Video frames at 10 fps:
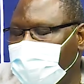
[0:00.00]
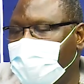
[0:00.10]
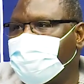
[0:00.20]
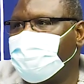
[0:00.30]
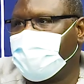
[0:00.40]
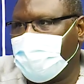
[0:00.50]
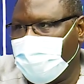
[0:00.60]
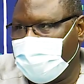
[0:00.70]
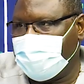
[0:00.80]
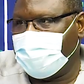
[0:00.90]
the adaptive
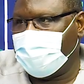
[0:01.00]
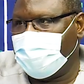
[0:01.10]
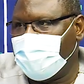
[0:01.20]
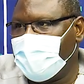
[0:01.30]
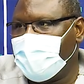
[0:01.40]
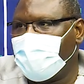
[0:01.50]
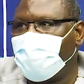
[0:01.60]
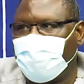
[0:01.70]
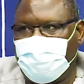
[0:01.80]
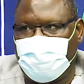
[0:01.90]
capacity
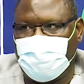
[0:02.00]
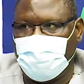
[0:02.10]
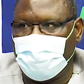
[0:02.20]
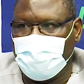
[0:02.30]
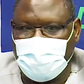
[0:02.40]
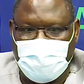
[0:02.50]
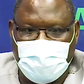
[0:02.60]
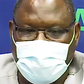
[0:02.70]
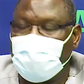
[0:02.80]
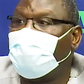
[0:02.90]
of
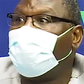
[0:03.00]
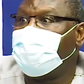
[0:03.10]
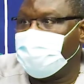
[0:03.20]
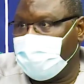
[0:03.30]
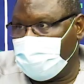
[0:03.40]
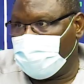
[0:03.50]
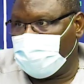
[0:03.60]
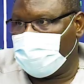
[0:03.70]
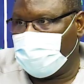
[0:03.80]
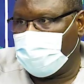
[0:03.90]
all the sectors.